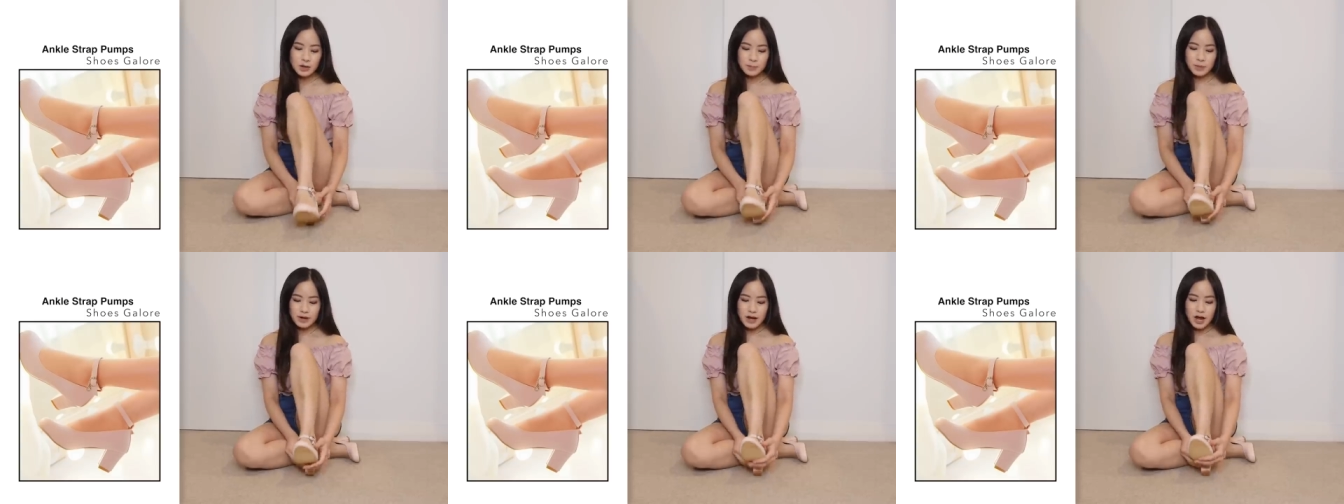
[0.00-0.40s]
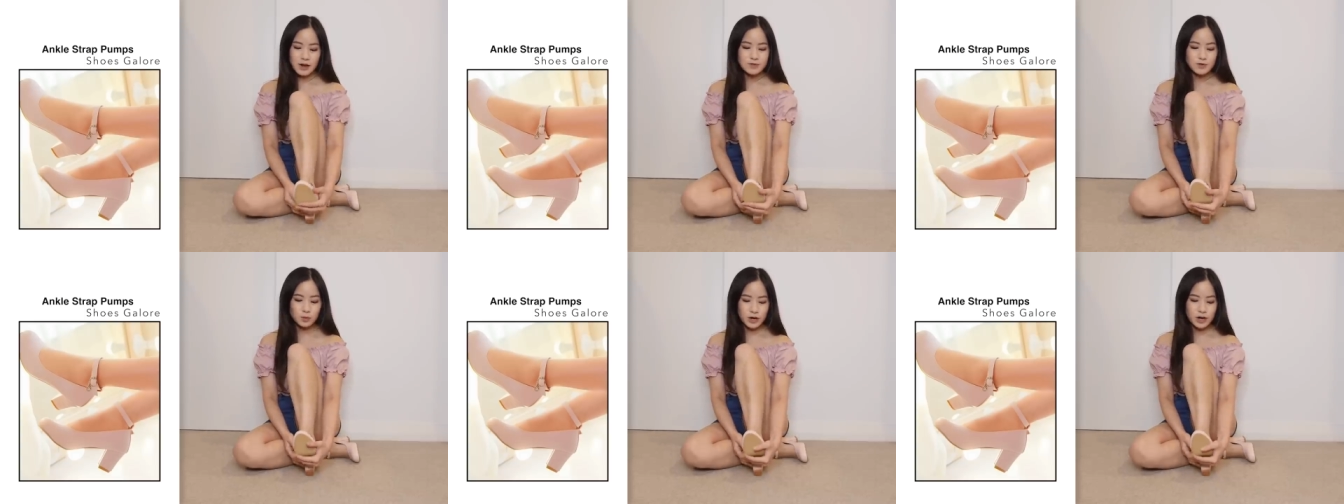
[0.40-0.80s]
But
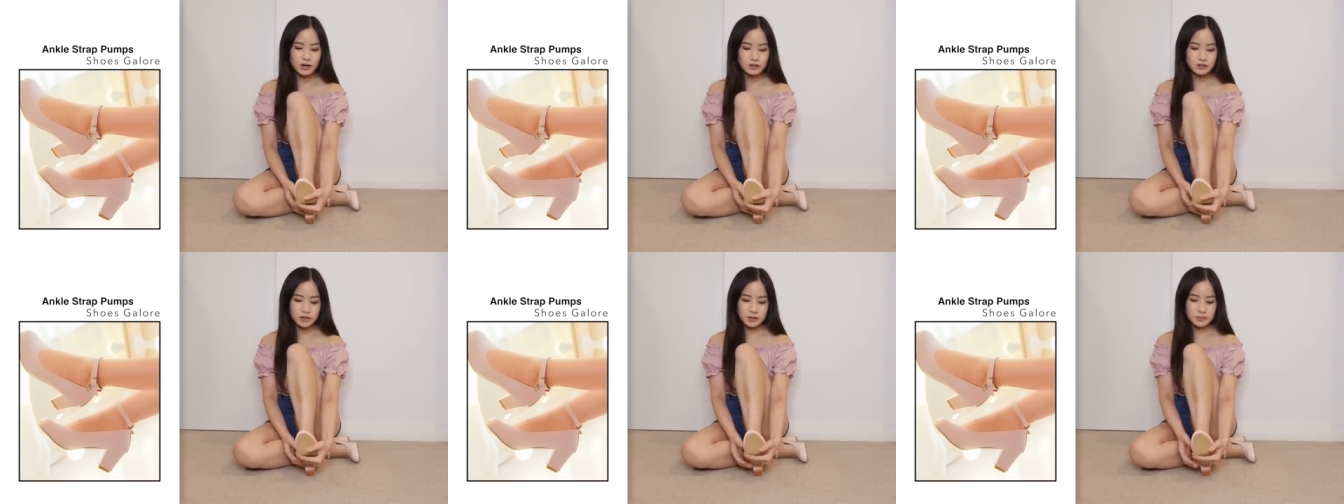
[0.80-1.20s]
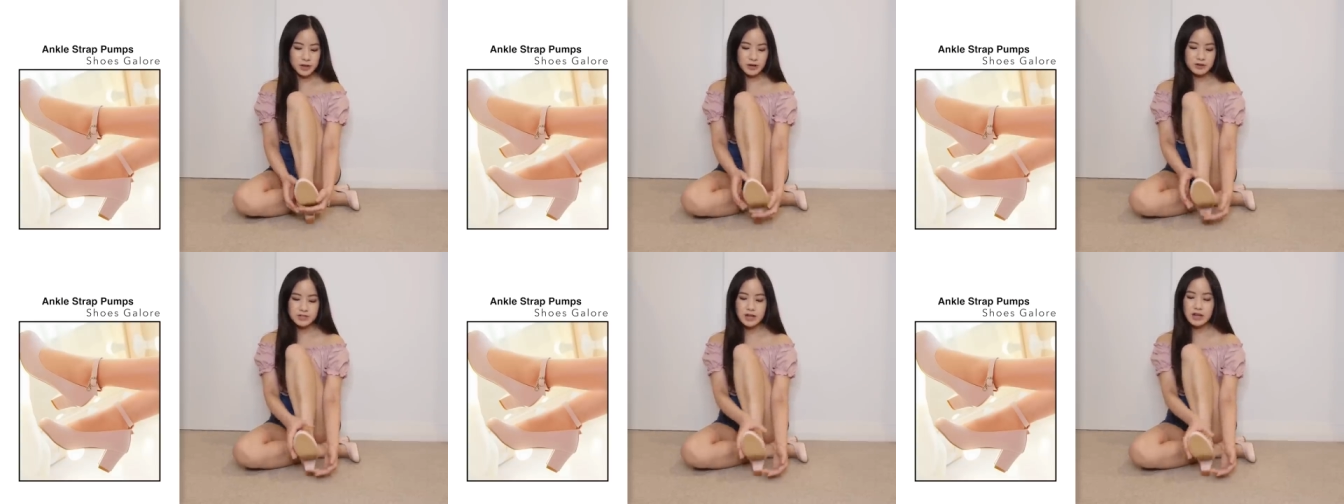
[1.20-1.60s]
after wearing them,
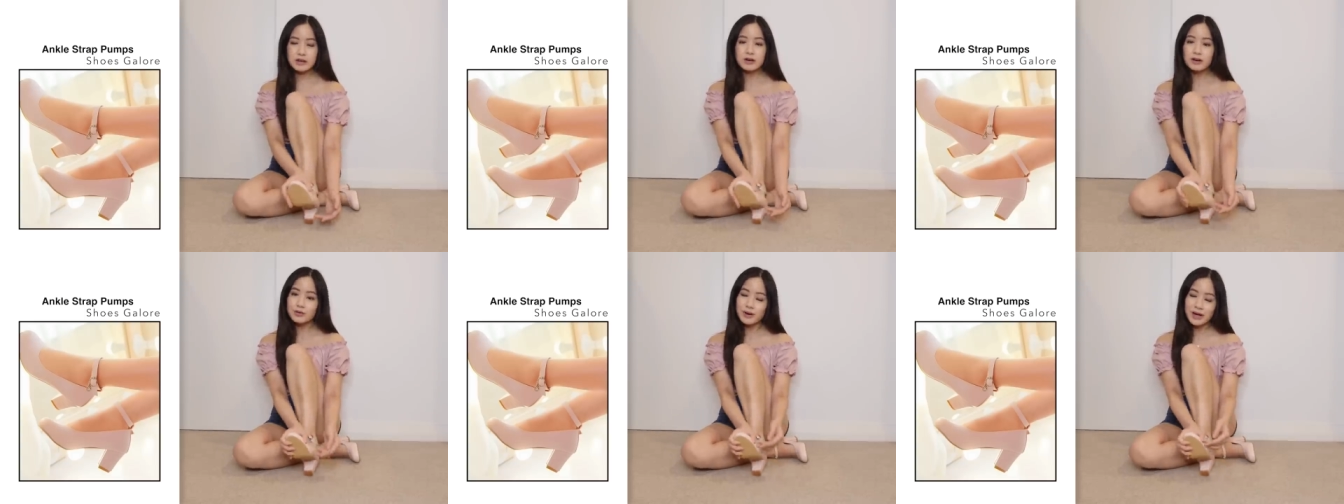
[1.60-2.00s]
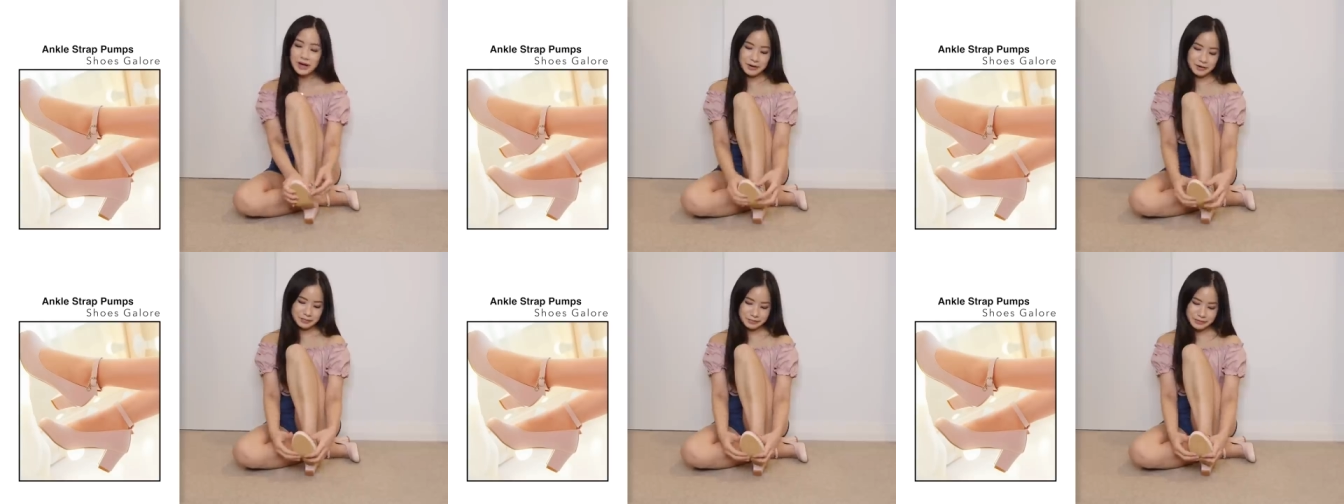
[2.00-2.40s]
I was like, oh
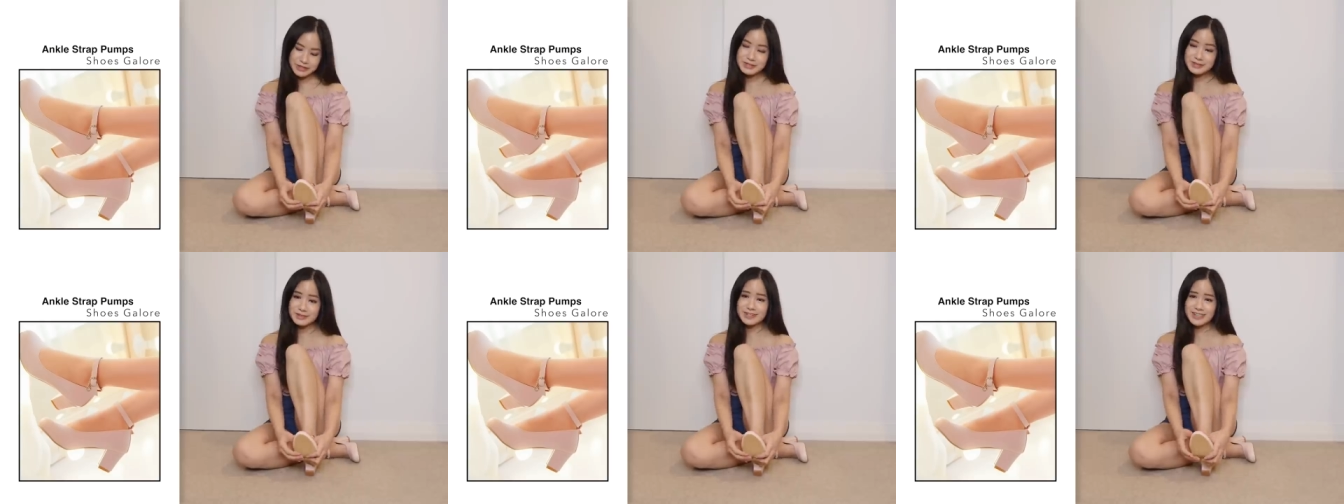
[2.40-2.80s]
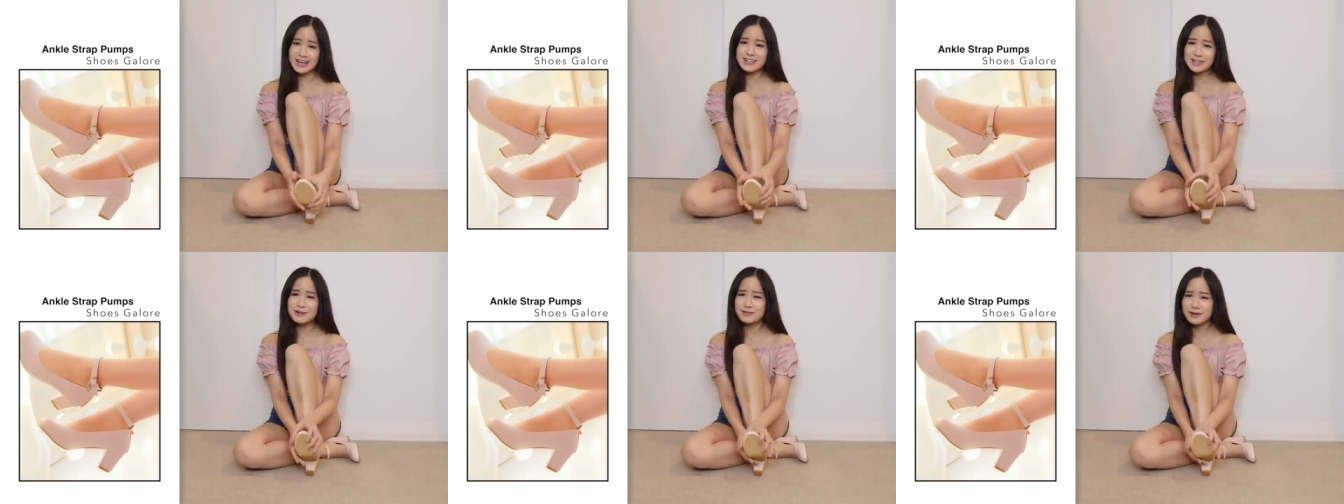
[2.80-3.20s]
wow, it's
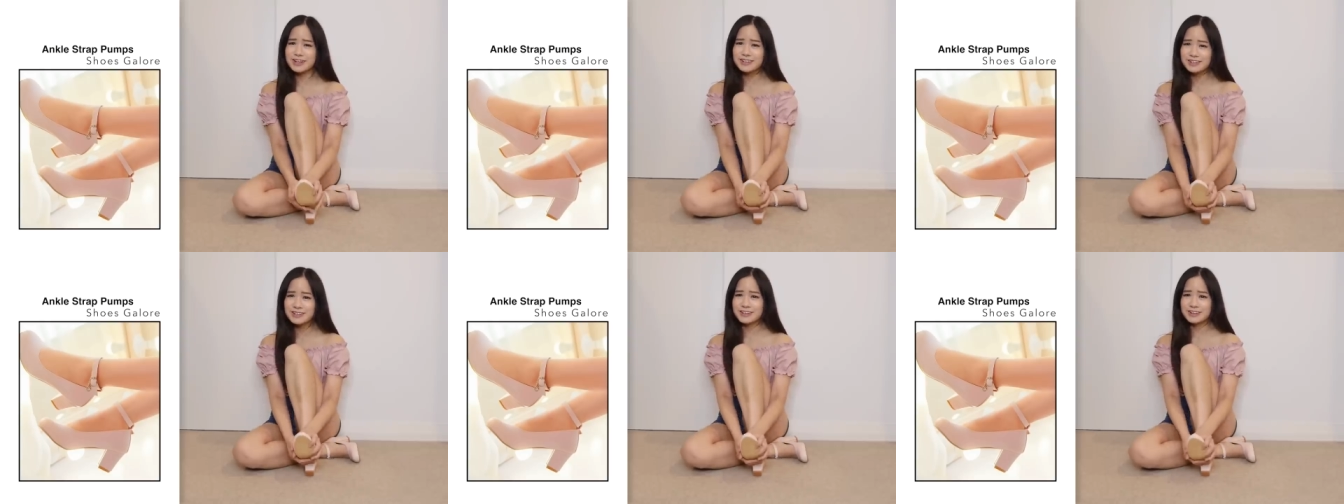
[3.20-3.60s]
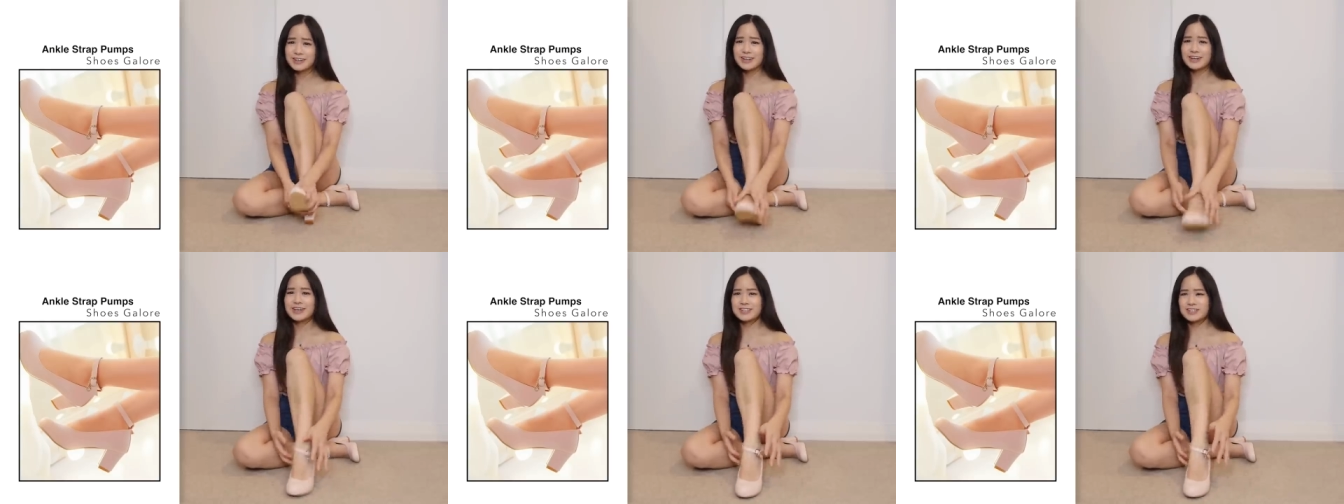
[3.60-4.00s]
actually really good.
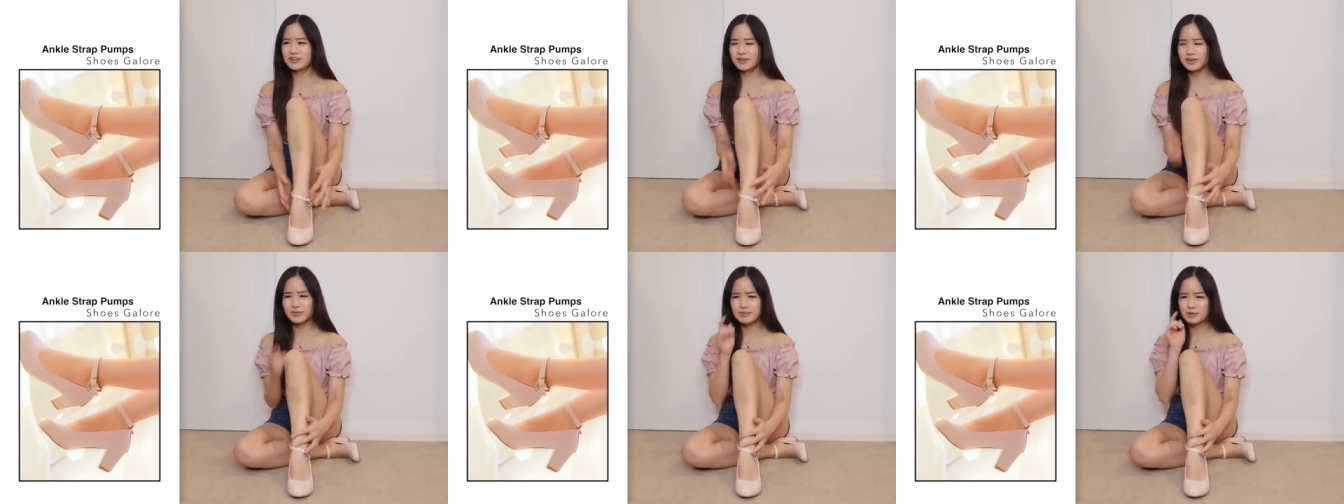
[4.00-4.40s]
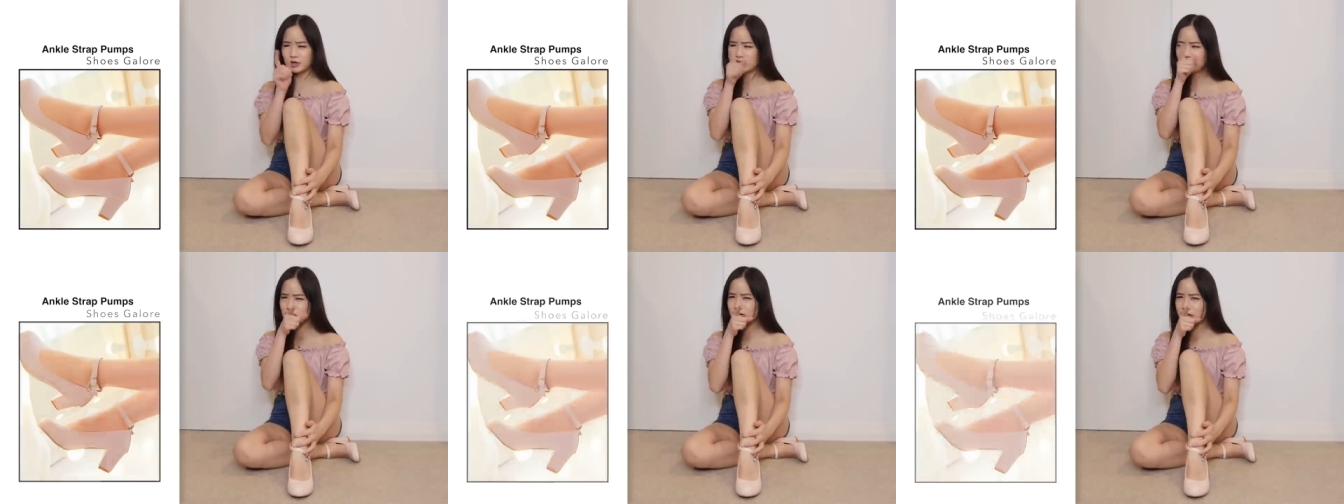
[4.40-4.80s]
So
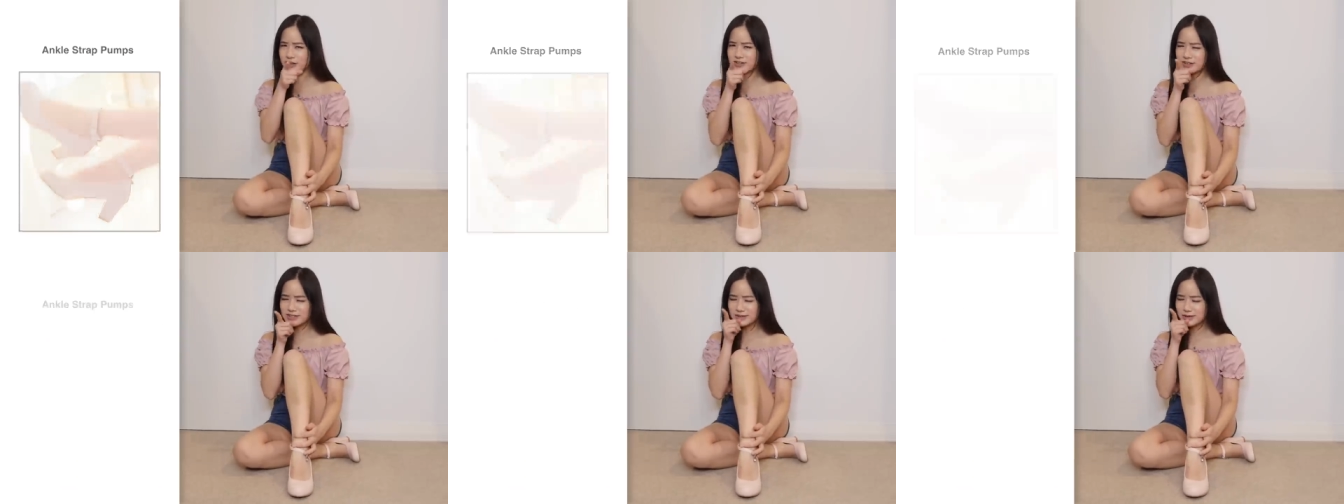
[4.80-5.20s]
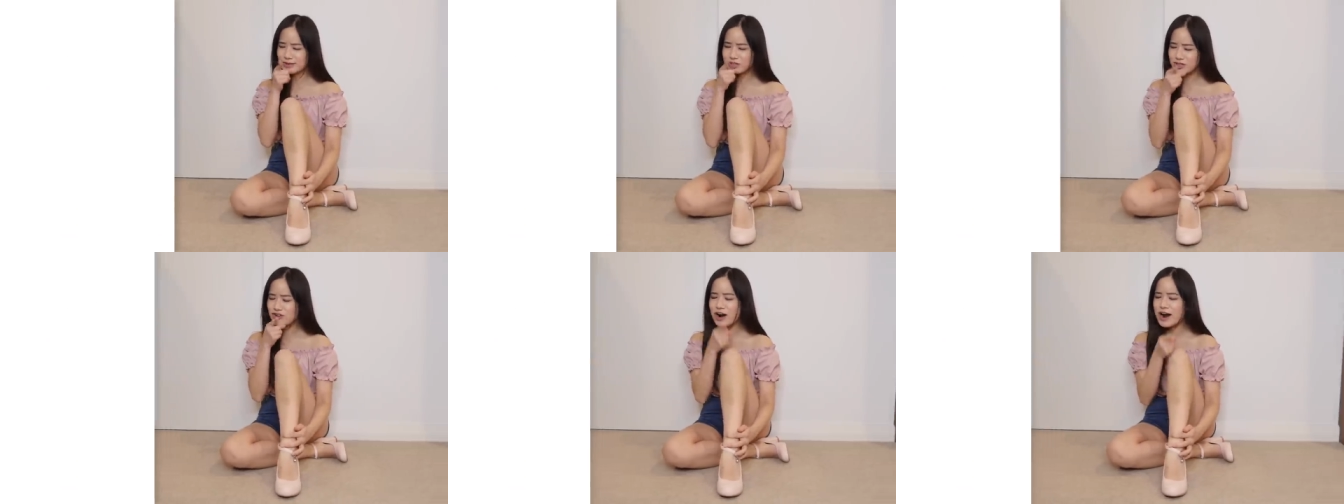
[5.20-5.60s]
don't judge until you
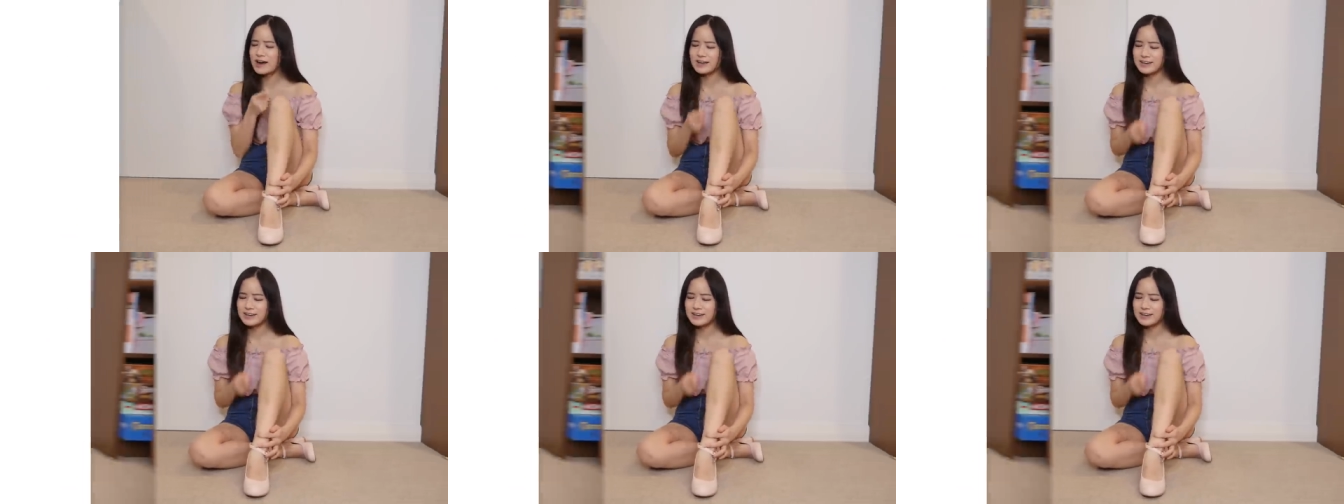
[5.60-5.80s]
try